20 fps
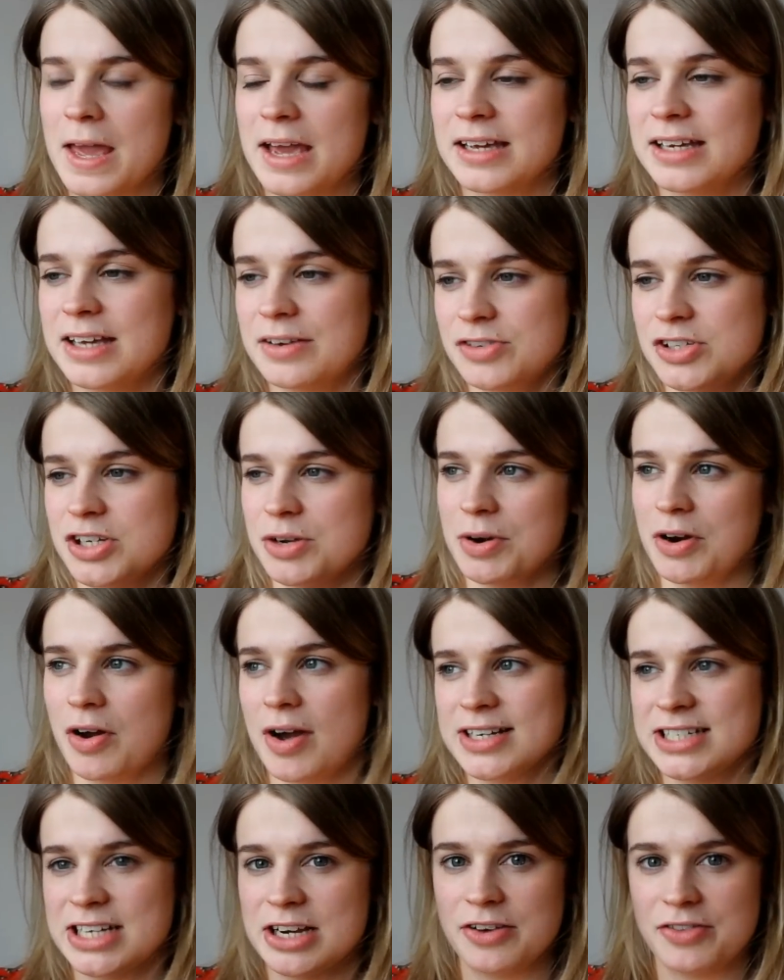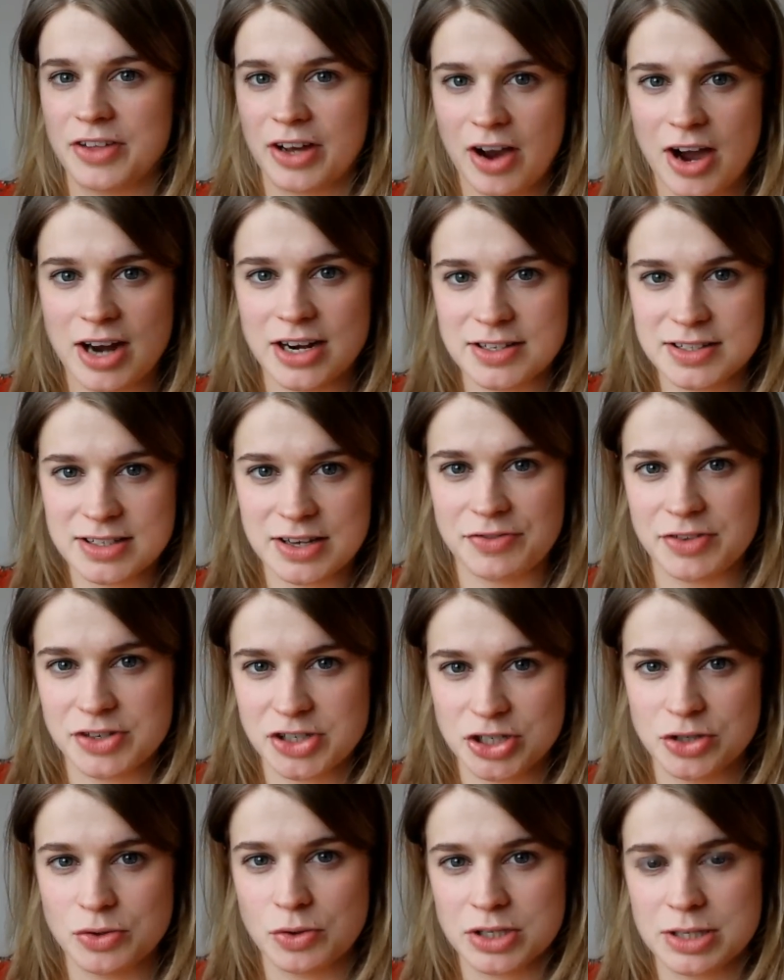gives you an idea of the kind of stuff that
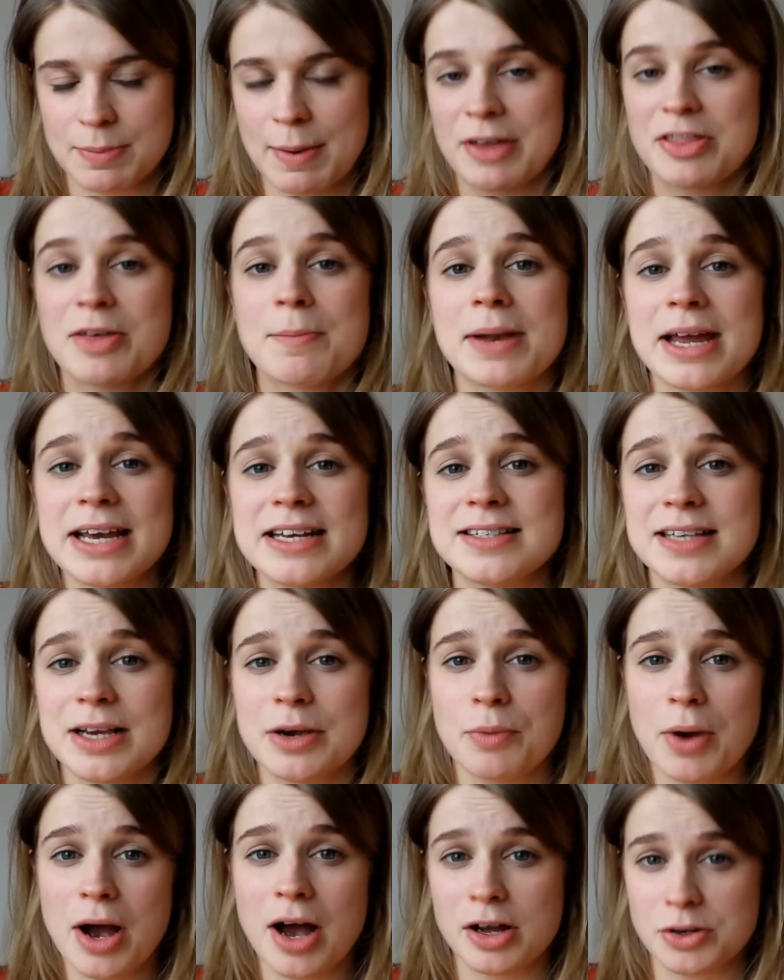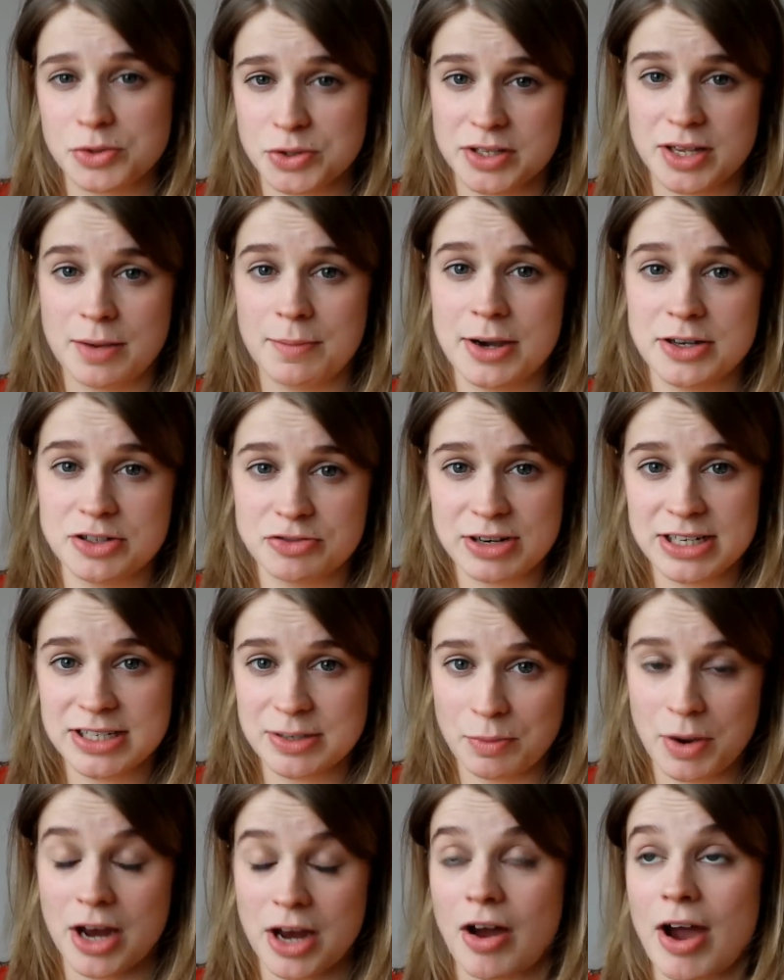she talks about. The Blazing World was her most
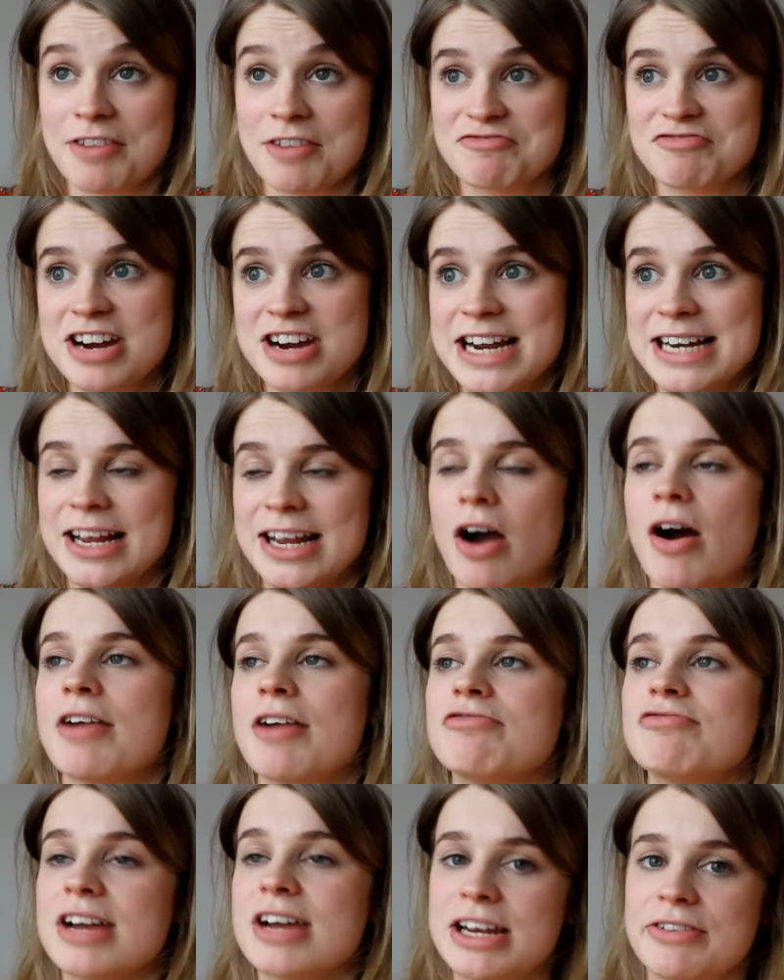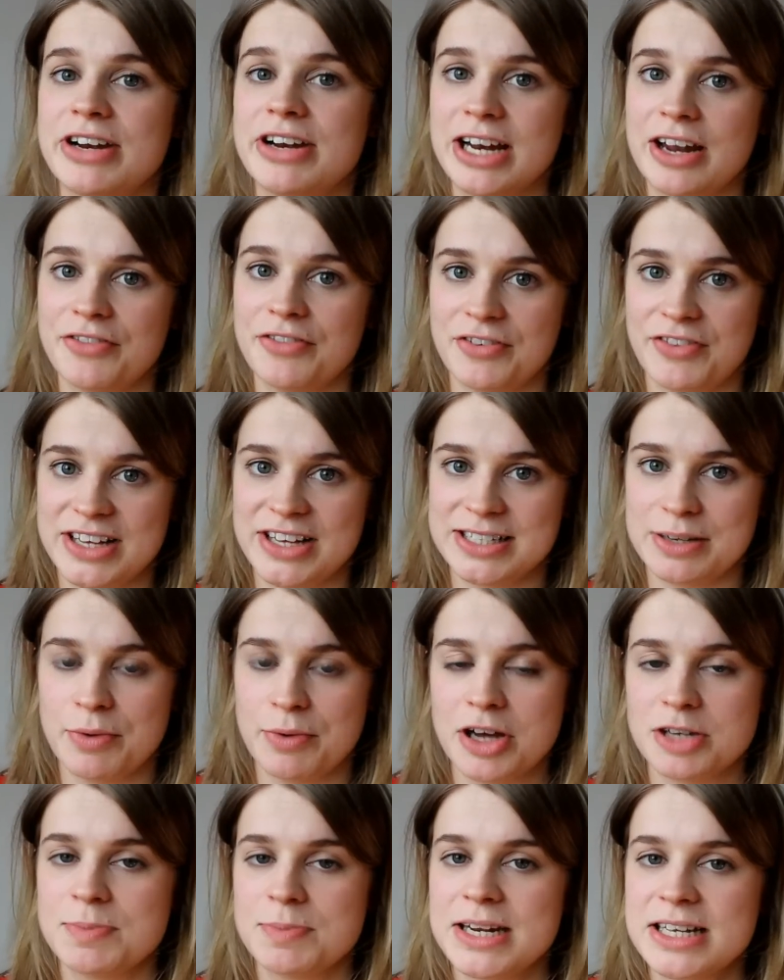recent one. I really love The Blazing
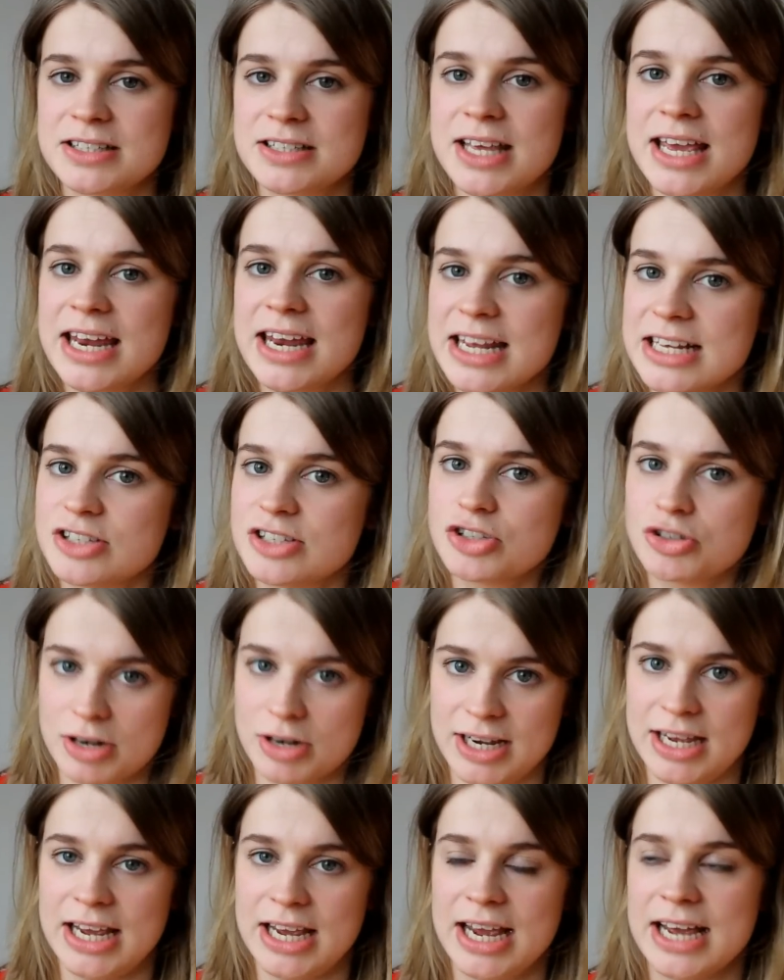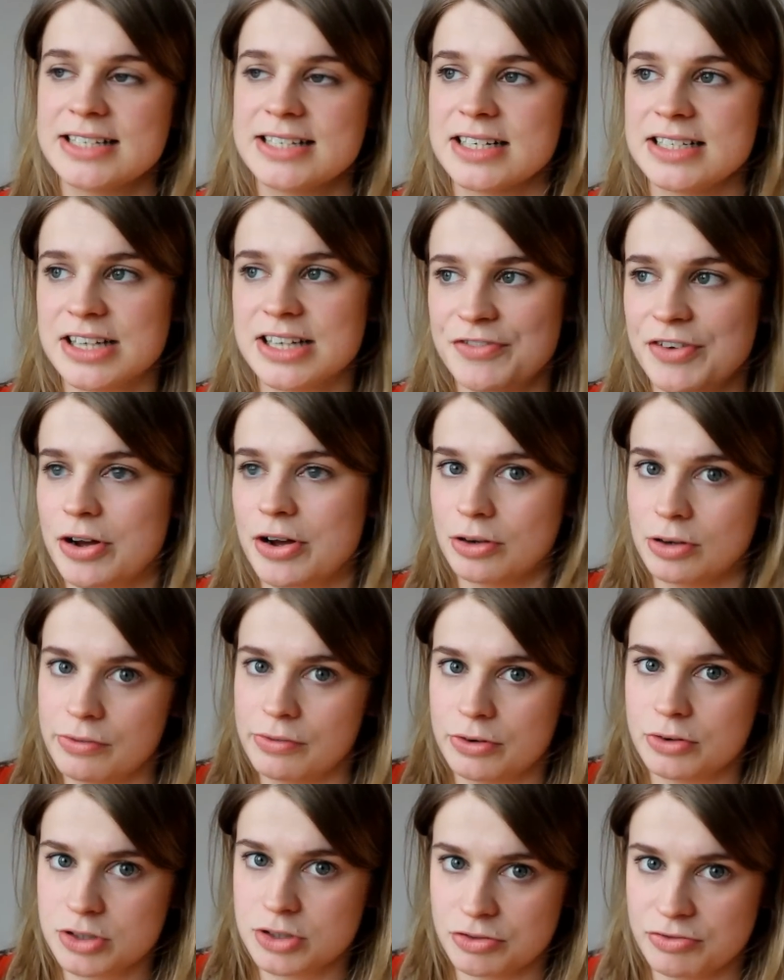World, but it is tricky. It's a difficult
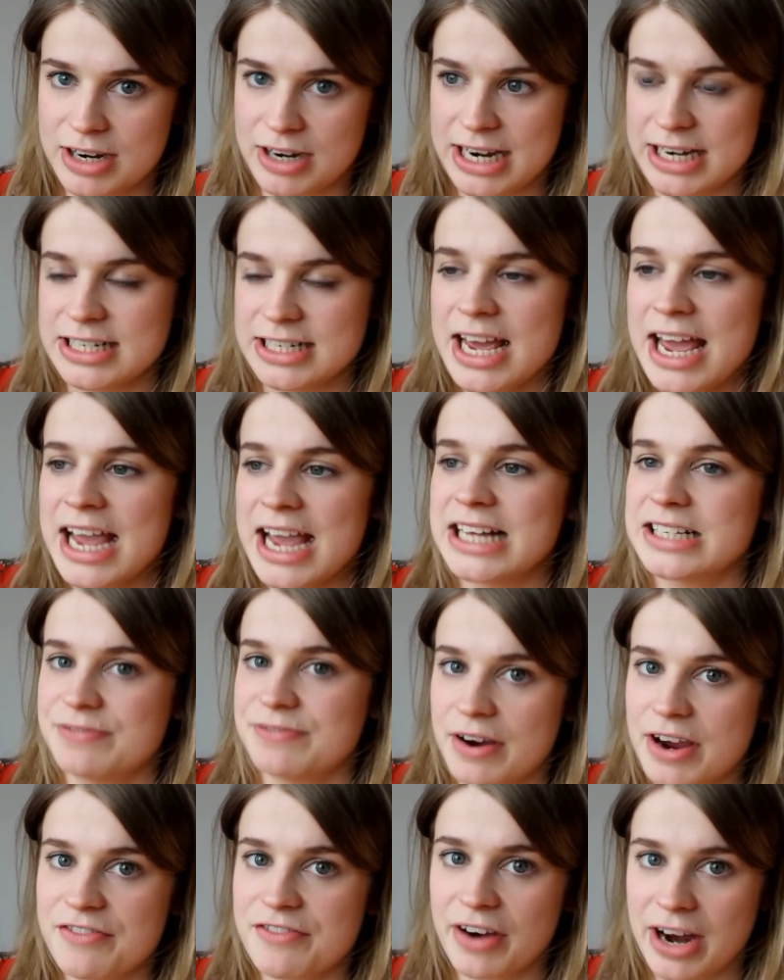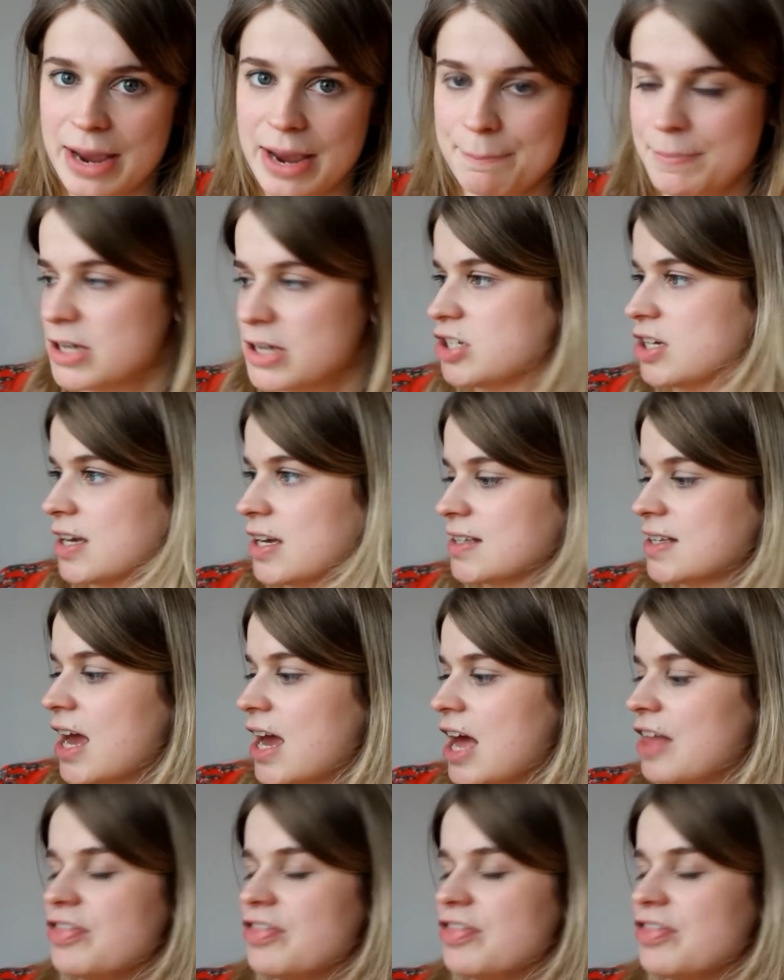novel to read. It's very, very ambitious.